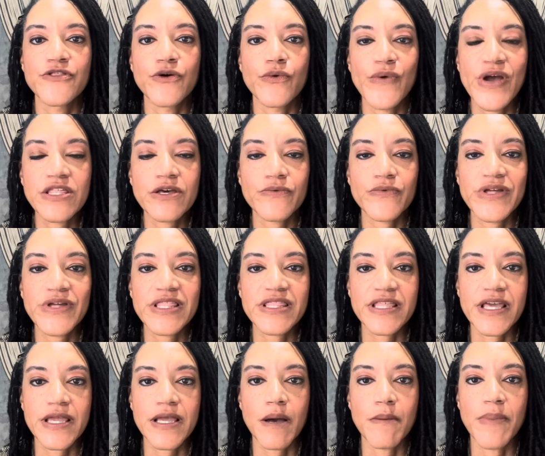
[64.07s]
way that we
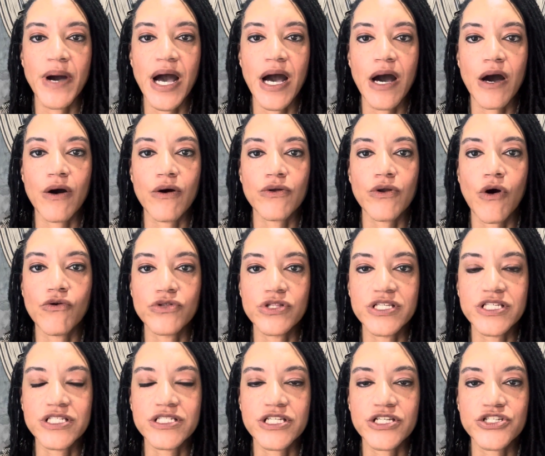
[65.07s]
think about
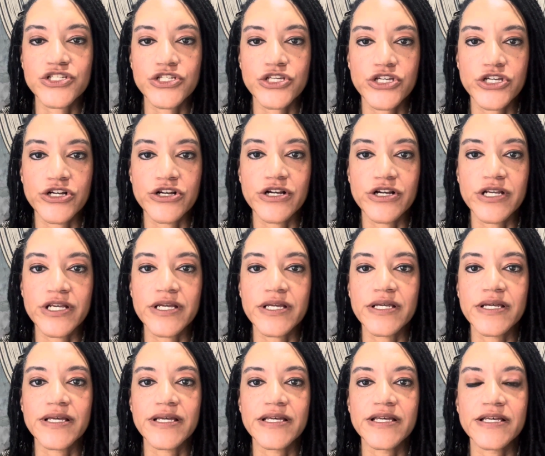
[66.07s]
holistic
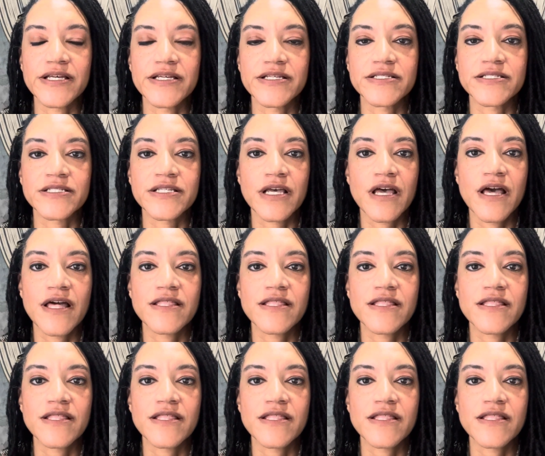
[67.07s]
security is